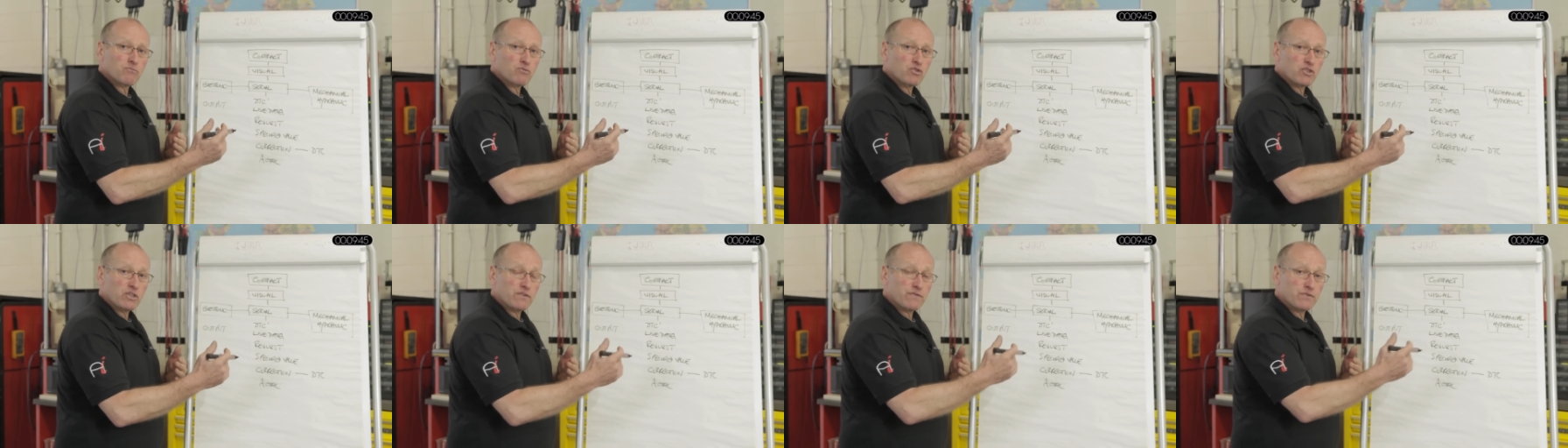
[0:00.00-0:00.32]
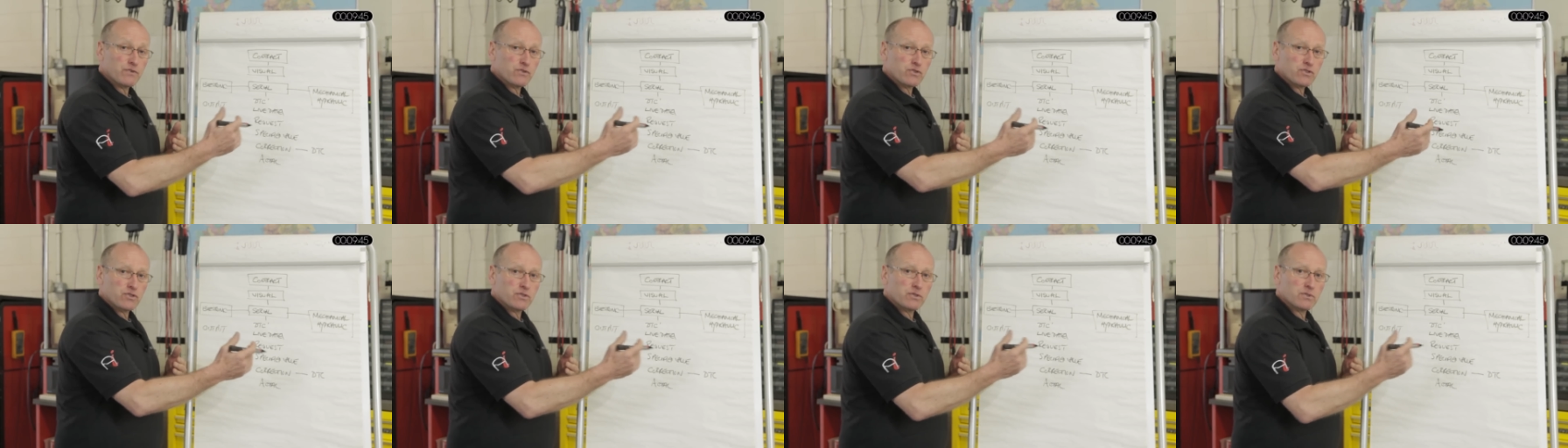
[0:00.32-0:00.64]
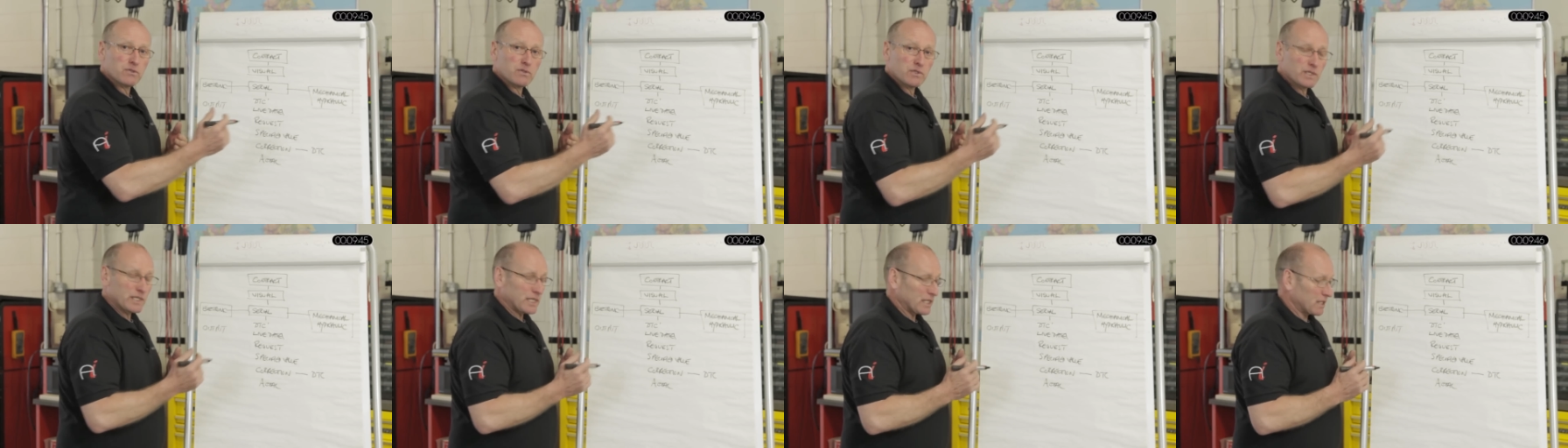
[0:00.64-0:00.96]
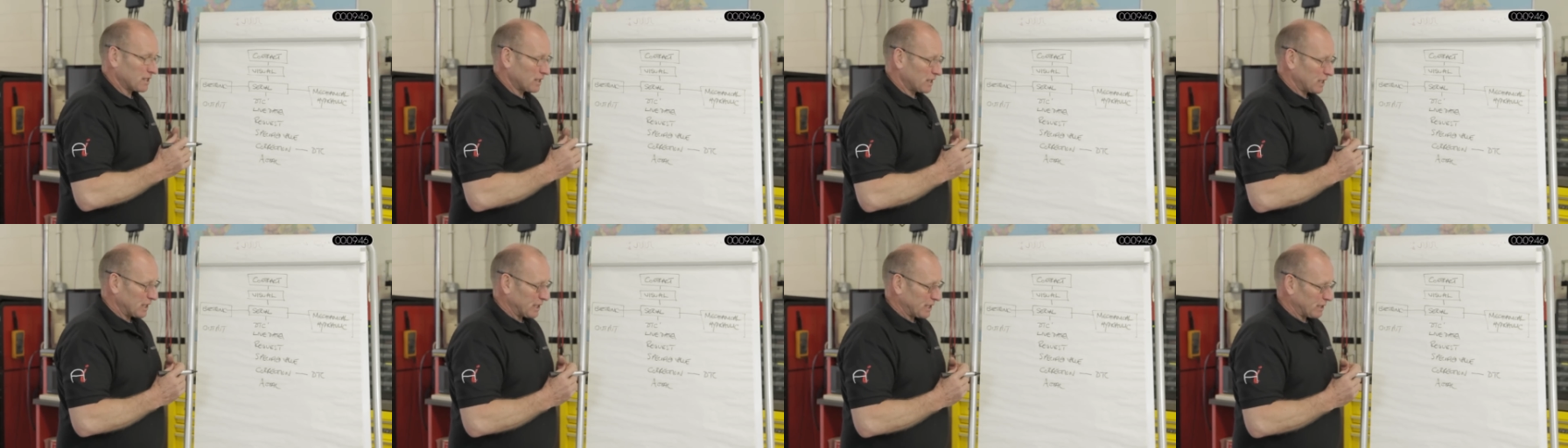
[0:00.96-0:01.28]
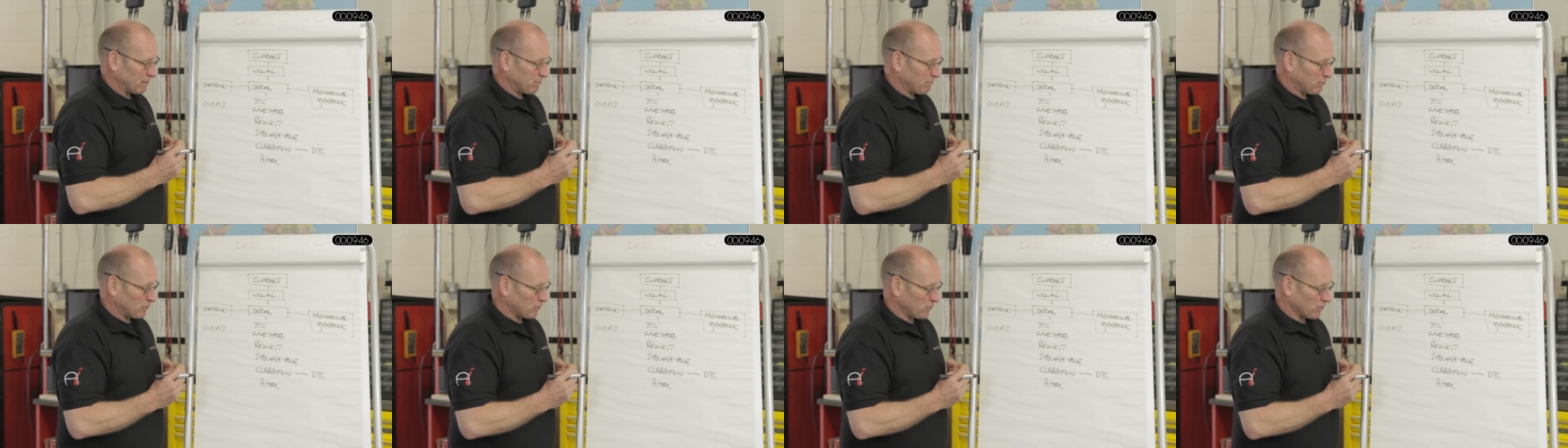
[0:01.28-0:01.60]
different tools
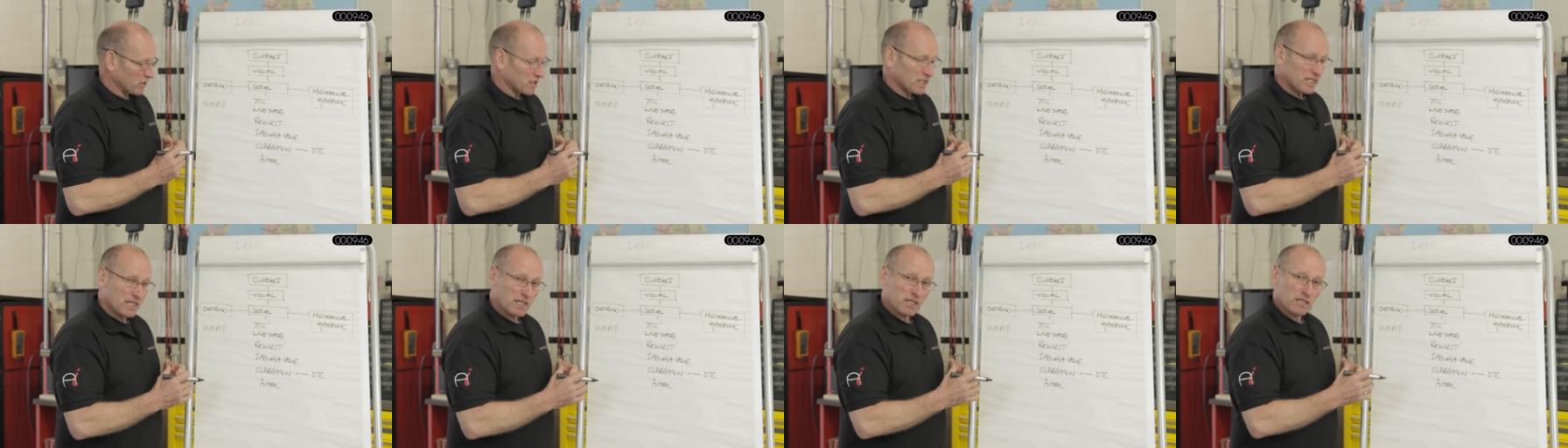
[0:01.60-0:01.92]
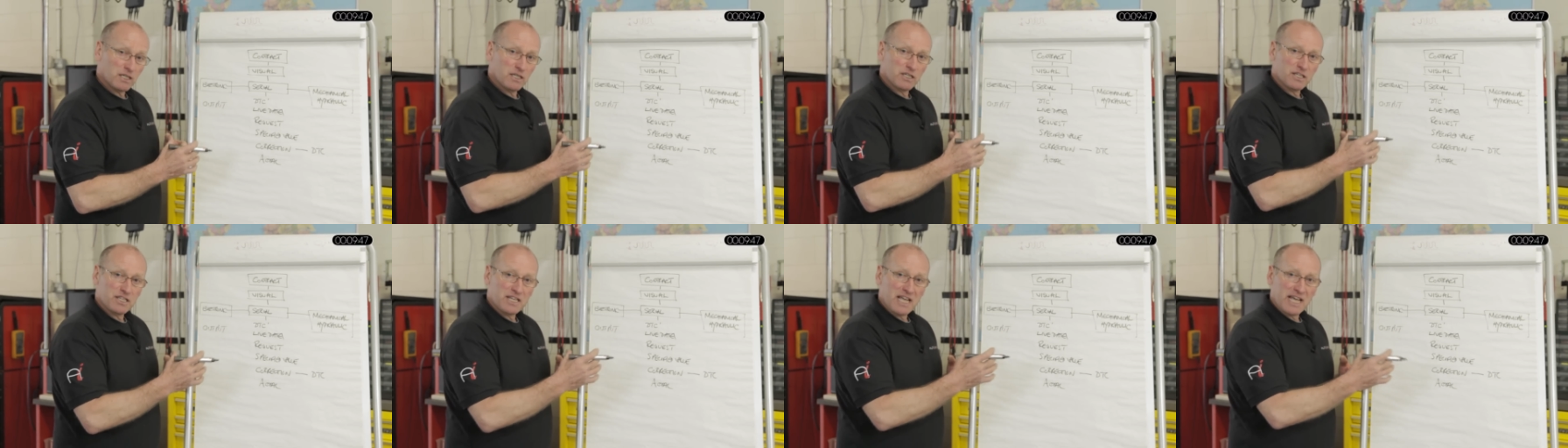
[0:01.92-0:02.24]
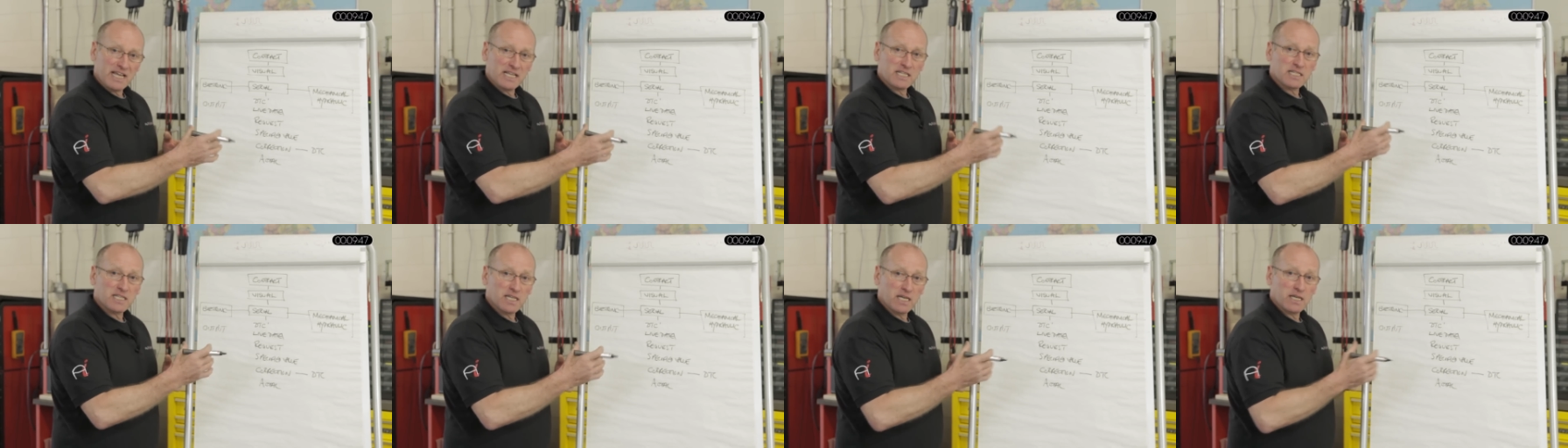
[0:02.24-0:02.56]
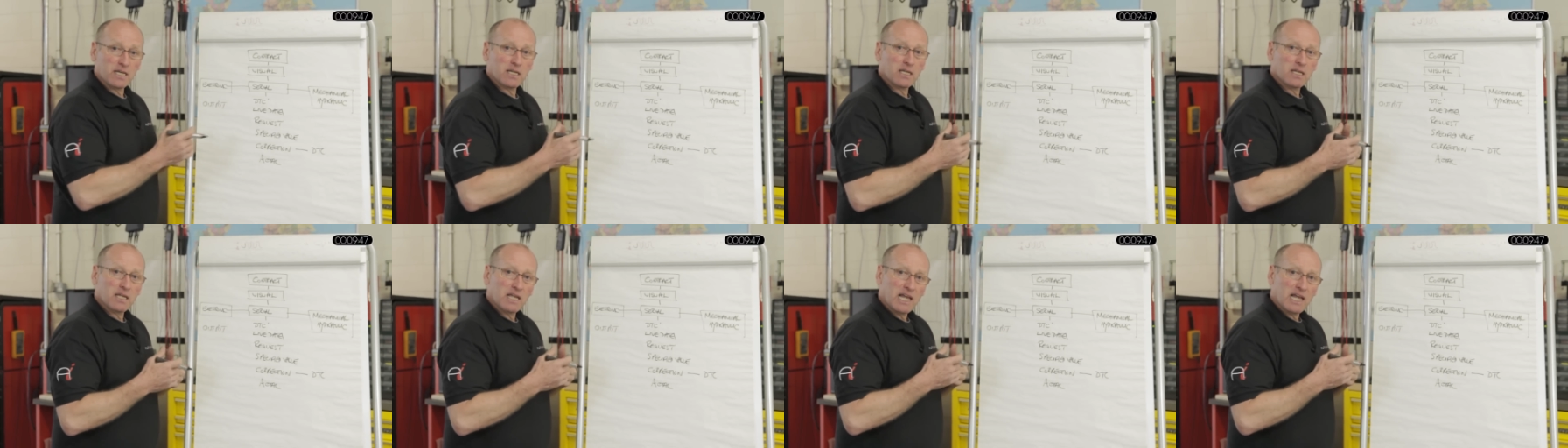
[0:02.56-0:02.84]
supporting data